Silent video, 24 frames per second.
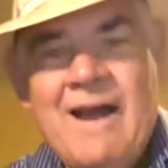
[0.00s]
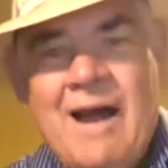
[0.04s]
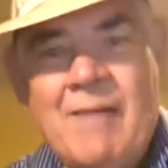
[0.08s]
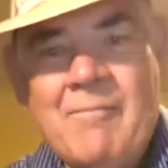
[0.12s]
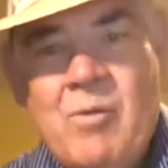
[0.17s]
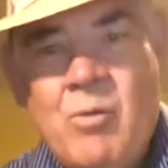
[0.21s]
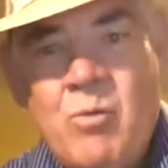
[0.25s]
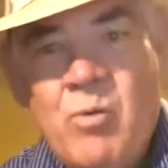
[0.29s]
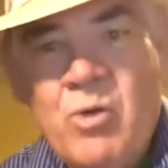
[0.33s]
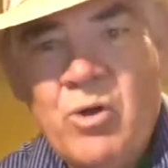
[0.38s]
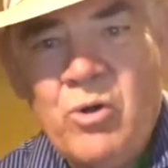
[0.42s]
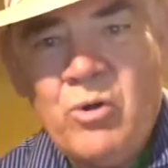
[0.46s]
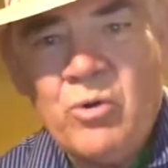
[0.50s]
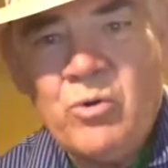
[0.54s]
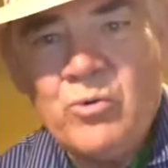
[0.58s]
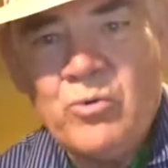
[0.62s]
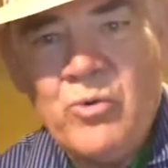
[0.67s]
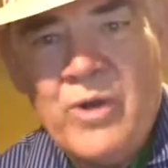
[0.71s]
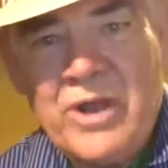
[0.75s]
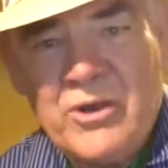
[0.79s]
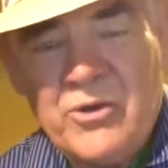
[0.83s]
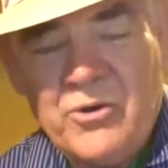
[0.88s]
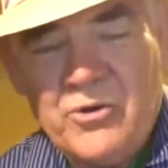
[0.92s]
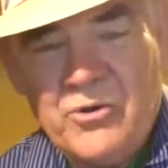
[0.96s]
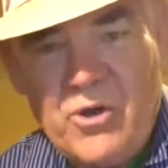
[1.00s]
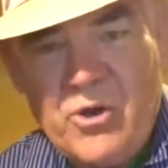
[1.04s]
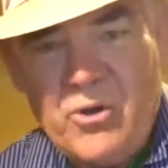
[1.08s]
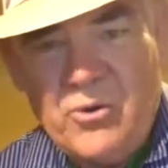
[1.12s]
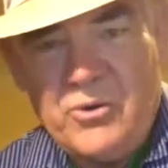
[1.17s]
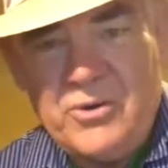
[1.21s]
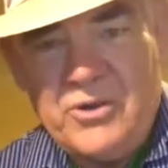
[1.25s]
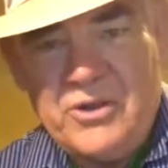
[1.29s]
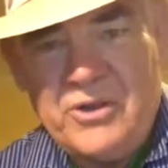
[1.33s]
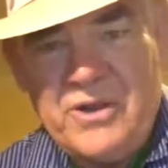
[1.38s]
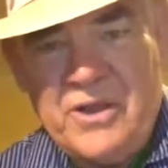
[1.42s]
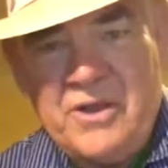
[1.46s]
I'm a world record
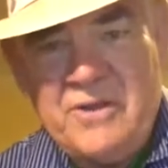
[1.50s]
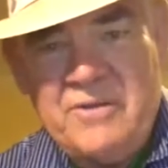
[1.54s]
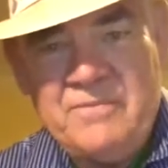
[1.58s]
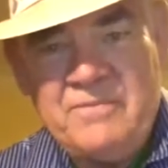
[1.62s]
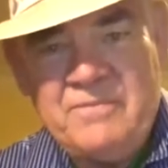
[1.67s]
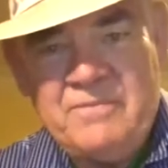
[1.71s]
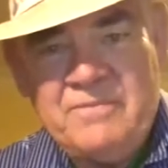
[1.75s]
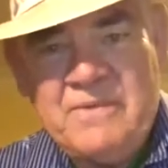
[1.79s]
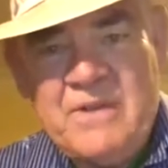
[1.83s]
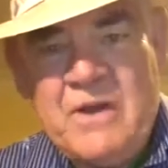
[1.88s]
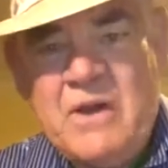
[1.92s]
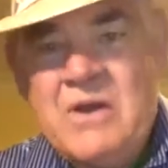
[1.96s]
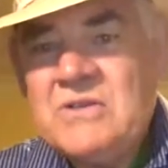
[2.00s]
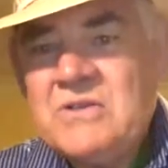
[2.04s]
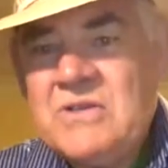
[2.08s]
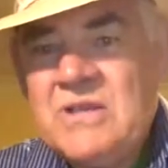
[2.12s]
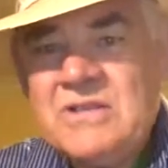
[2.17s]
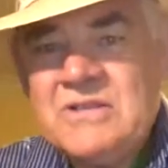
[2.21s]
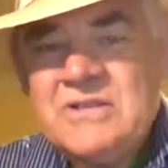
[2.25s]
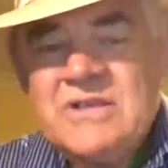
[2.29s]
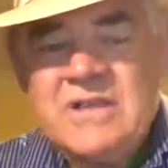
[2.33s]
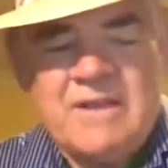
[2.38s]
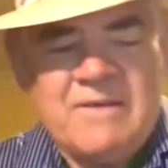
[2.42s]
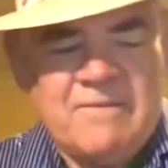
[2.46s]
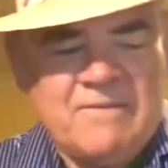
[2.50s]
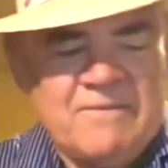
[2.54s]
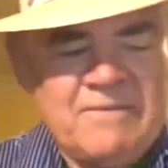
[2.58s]
holder, you know. Oh, shit, yeah.